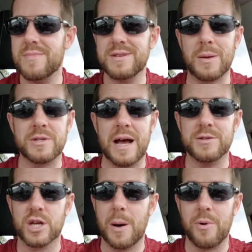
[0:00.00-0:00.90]

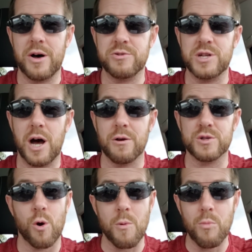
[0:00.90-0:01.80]
sometimes a couple hundred
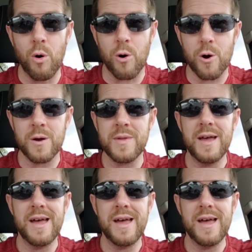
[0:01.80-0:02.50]
dollars or more